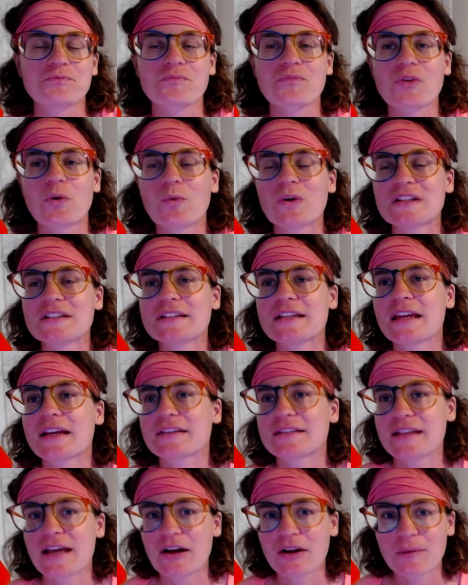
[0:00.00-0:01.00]
what
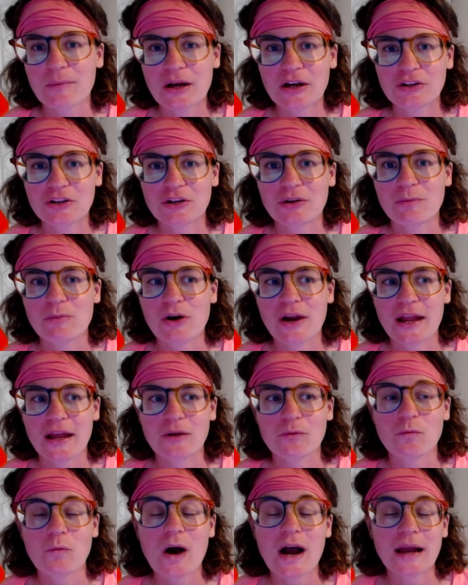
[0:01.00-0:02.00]
stands out about your
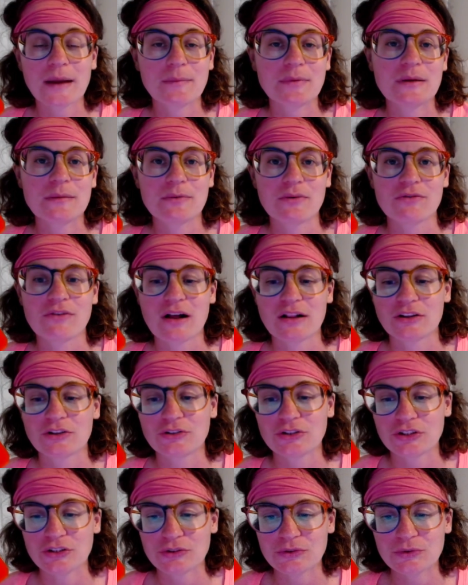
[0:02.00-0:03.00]
brand, why people follow
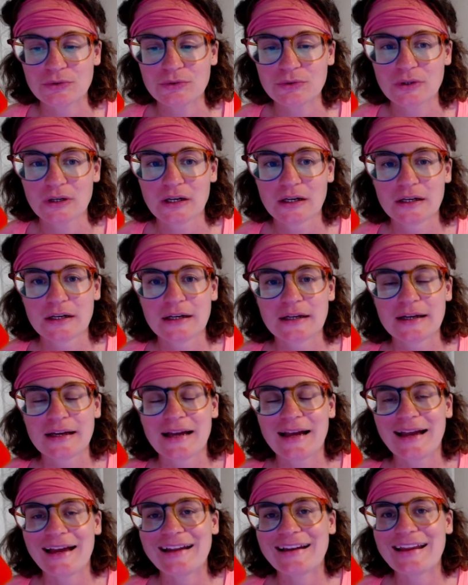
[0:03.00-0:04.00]
you.
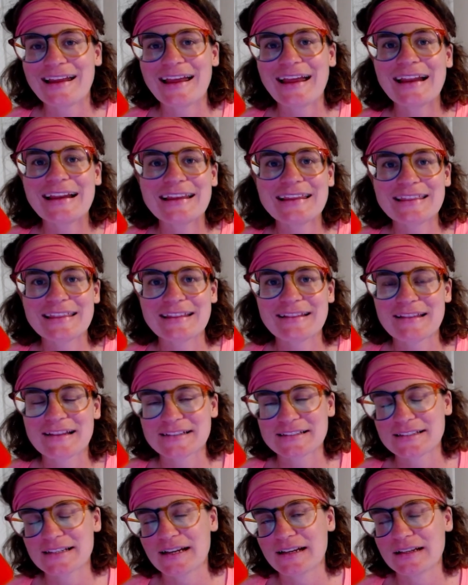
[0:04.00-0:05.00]
And anything
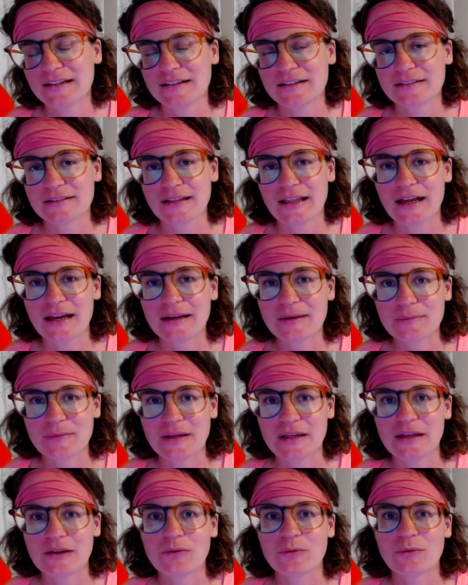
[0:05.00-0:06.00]
that's not in
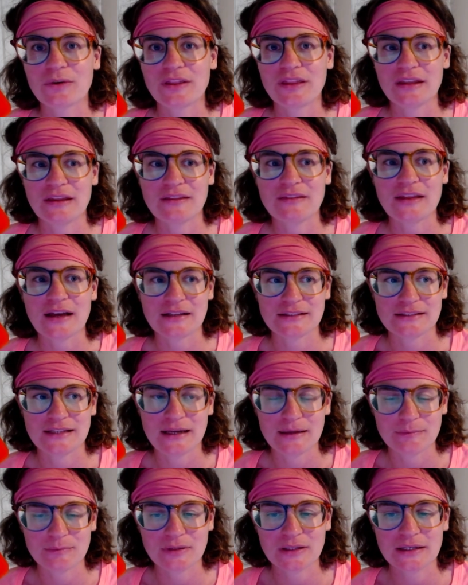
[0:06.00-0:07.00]
alignment within that
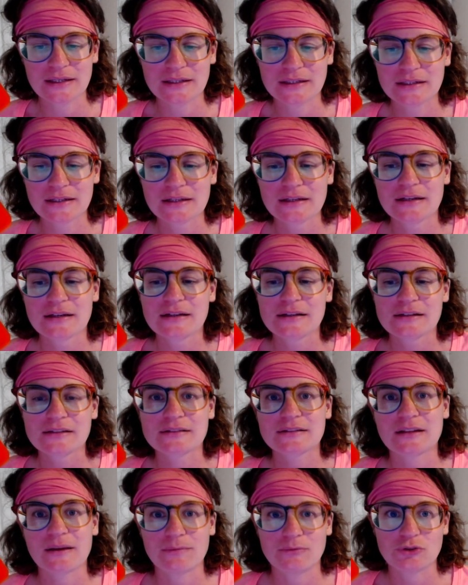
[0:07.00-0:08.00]
template,
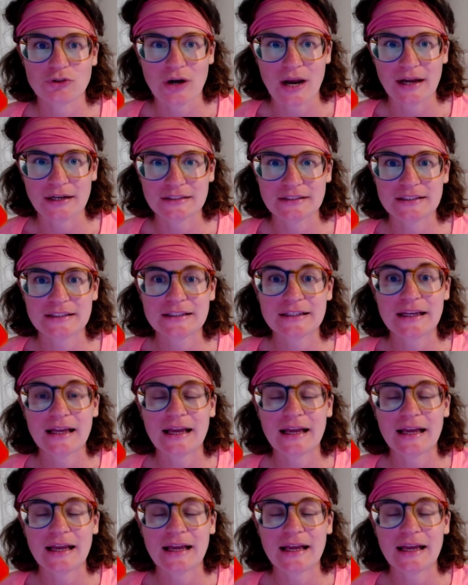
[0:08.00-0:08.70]
subtract it